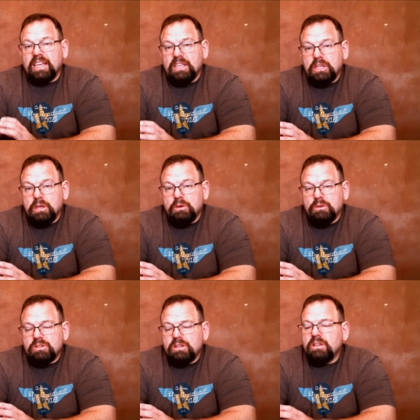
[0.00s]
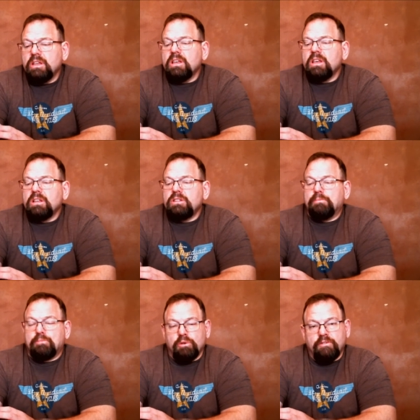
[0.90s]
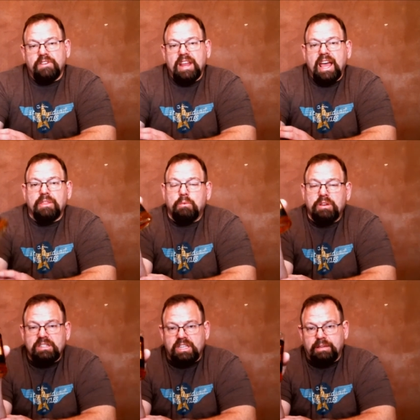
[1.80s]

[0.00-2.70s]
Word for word: use to proof down the whiskey.